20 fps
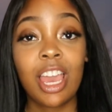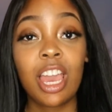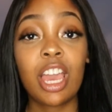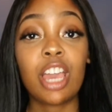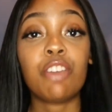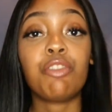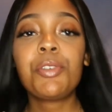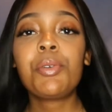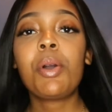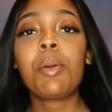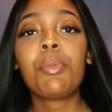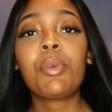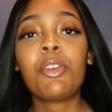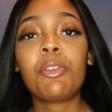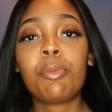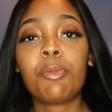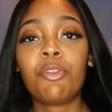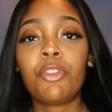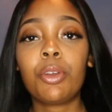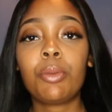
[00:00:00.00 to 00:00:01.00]
If you want
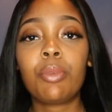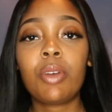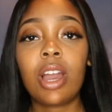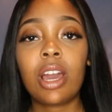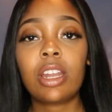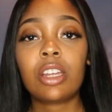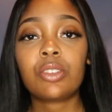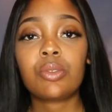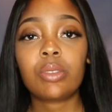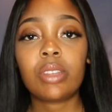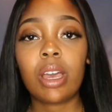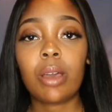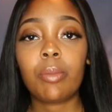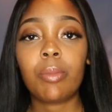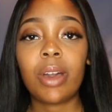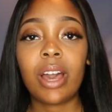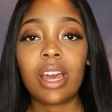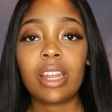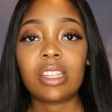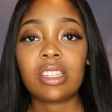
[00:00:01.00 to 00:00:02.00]
free products without
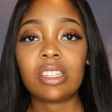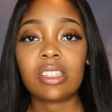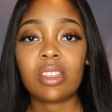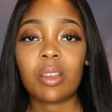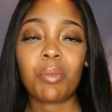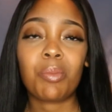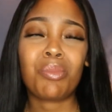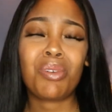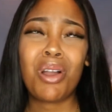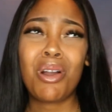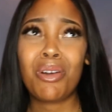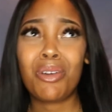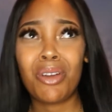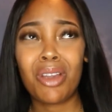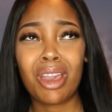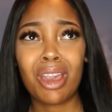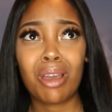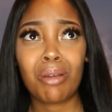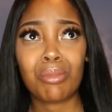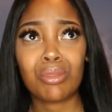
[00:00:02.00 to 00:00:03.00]
buying into some
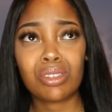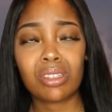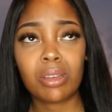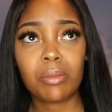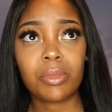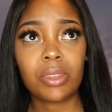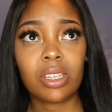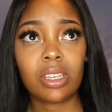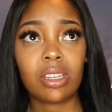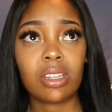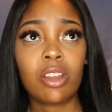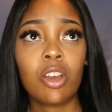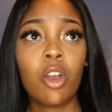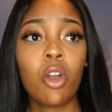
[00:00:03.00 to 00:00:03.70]
program or something,